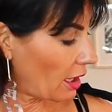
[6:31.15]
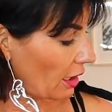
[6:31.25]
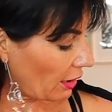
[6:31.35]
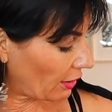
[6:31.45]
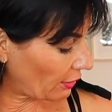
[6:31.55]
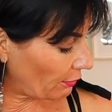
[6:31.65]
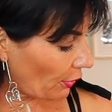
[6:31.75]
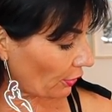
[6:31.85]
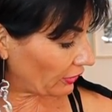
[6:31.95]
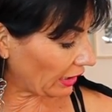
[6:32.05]

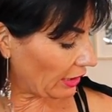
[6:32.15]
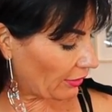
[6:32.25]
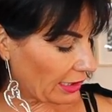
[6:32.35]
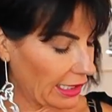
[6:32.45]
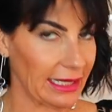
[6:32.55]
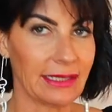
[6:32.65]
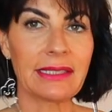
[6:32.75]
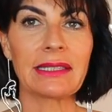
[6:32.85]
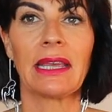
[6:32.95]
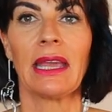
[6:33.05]
broderie
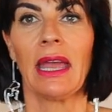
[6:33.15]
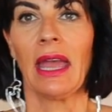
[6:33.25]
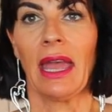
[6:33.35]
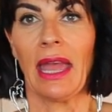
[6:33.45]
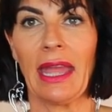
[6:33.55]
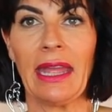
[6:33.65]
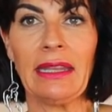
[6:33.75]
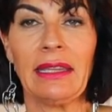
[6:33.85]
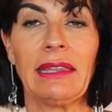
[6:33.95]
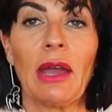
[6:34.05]
anglaise.
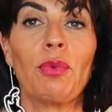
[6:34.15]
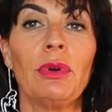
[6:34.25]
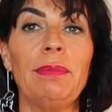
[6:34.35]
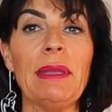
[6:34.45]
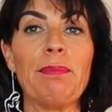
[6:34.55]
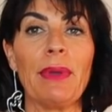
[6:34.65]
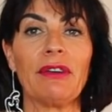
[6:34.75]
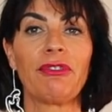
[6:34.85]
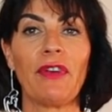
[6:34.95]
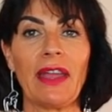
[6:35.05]
And that would be
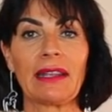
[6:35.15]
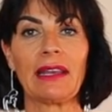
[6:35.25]
perfect,